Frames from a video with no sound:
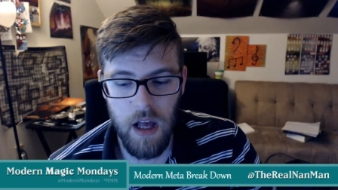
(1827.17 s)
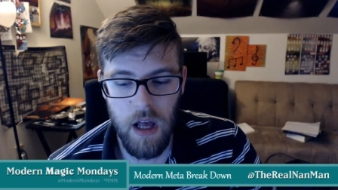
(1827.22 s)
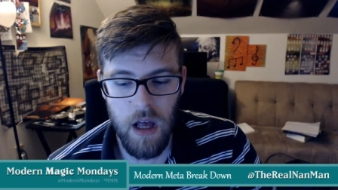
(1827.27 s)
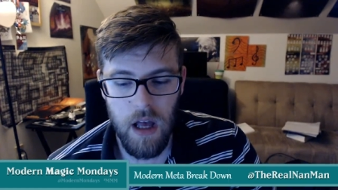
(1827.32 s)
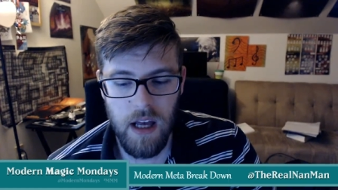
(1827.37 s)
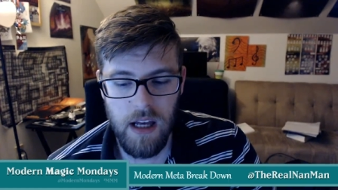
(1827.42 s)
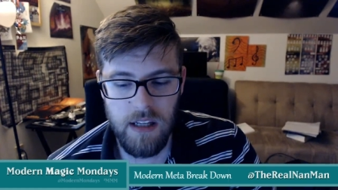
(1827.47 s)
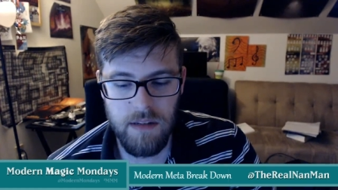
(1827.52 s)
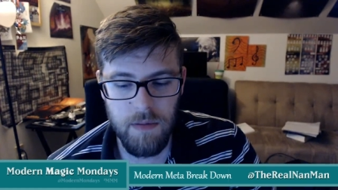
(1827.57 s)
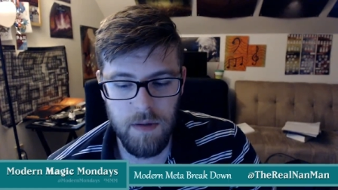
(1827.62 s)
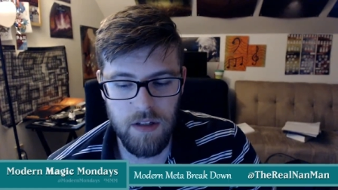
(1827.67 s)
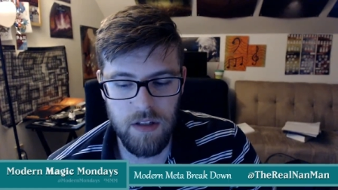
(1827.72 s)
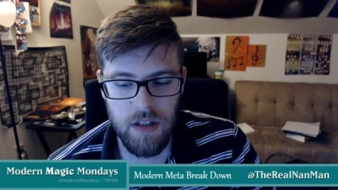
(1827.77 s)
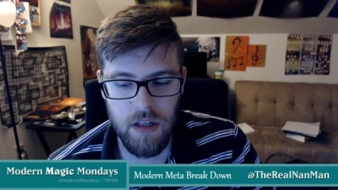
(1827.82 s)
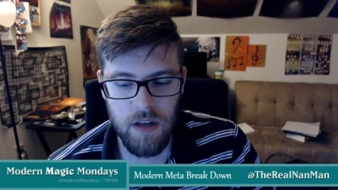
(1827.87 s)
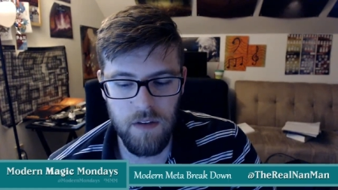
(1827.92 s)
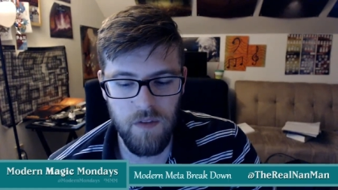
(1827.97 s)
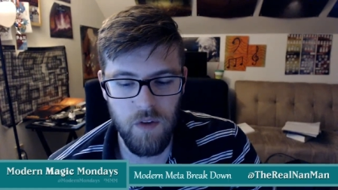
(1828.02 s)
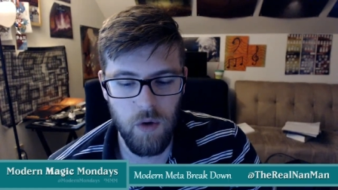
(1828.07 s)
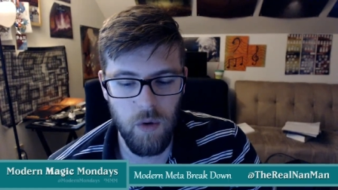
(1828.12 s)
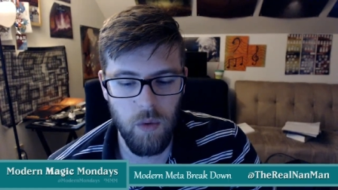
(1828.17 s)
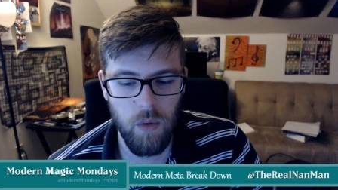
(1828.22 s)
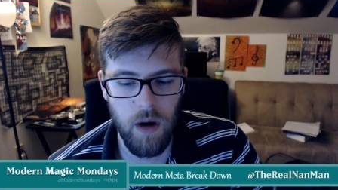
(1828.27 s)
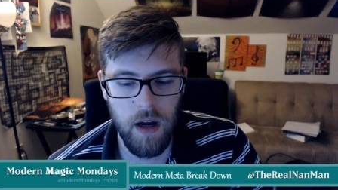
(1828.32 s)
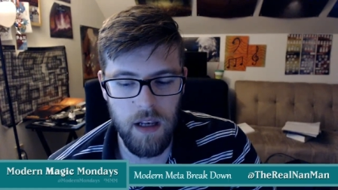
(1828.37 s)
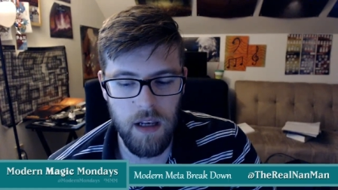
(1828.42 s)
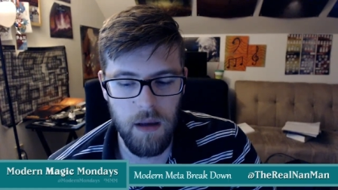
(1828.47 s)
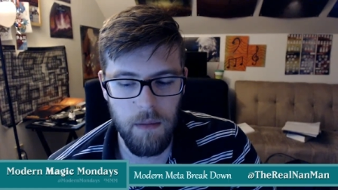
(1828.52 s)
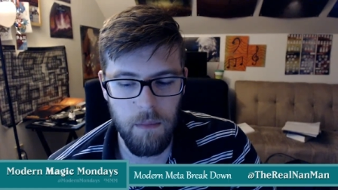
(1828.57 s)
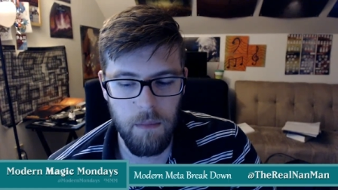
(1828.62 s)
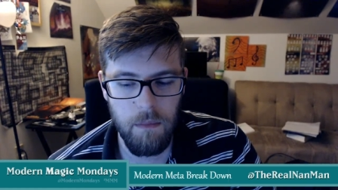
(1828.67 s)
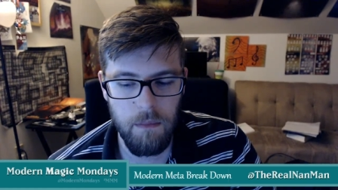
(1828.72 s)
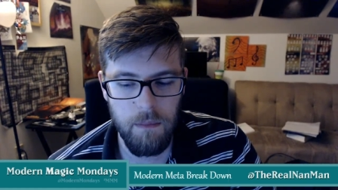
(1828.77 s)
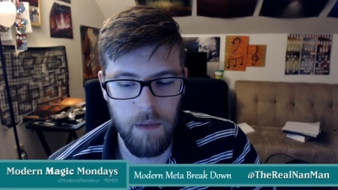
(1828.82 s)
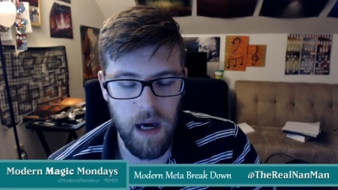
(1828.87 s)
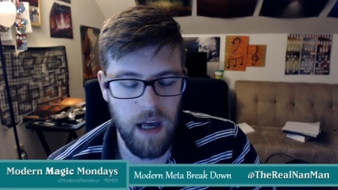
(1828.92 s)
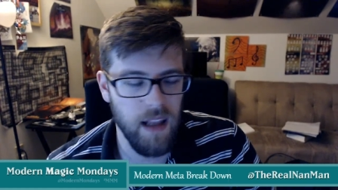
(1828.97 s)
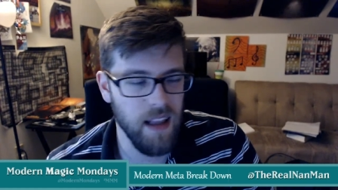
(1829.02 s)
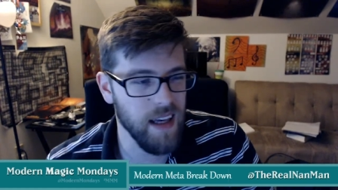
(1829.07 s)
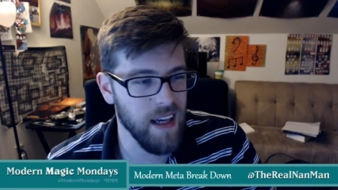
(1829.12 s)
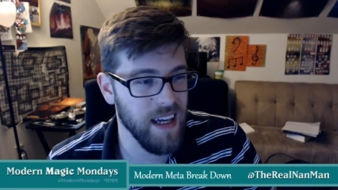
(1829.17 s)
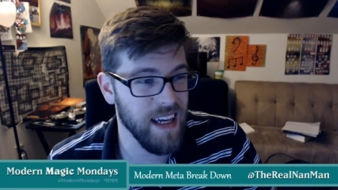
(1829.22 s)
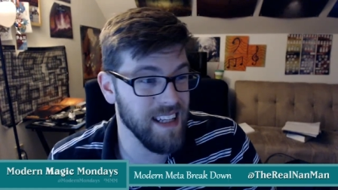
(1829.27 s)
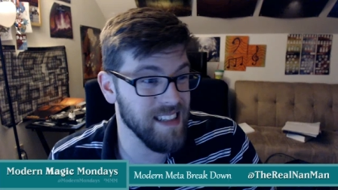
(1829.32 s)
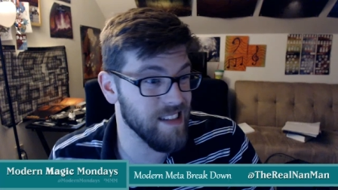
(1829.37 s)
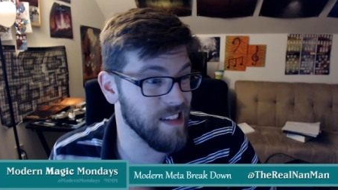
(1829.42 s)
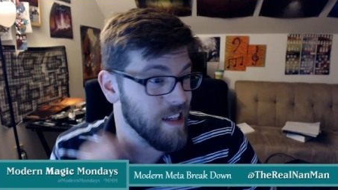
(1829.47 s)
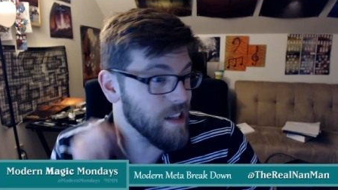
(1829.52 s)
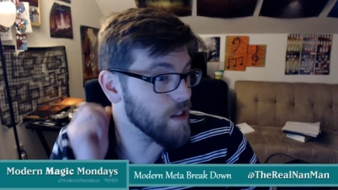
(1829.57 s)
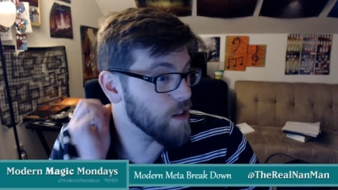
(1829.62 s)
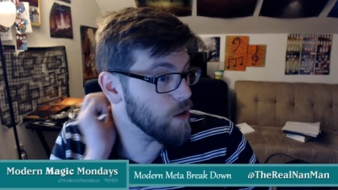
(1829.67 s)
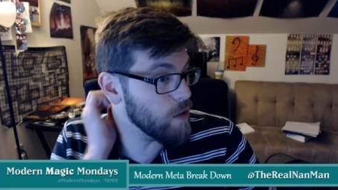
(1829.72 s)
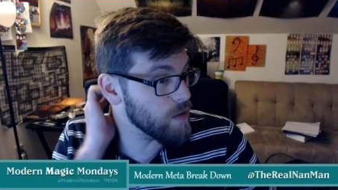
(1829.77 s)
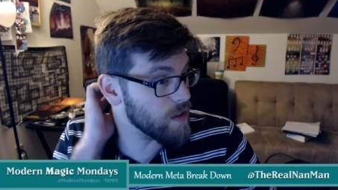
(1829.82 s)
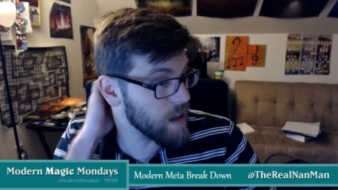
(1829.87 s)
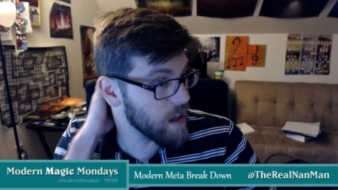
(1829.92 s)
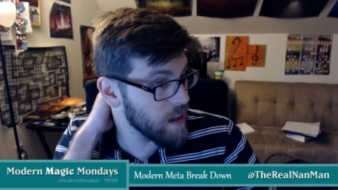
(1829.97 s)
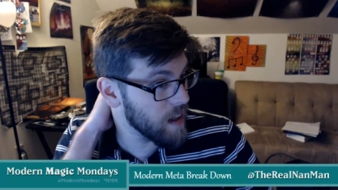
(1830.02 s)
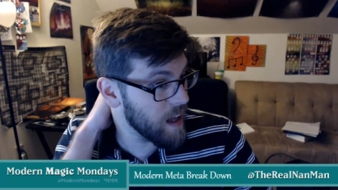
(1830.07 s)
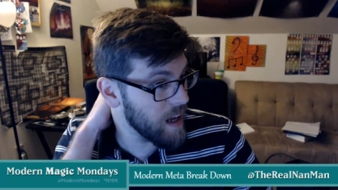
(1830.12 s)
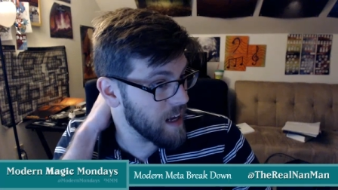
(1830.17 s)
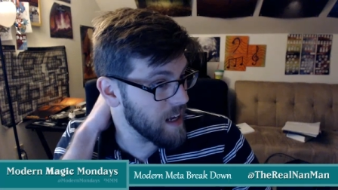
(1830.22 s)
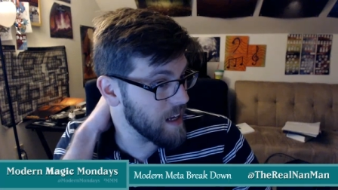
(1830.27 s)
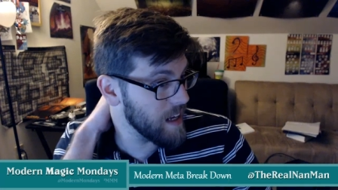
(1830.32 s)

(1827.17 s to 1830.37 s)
especially if you end up battling against it and losing a lot.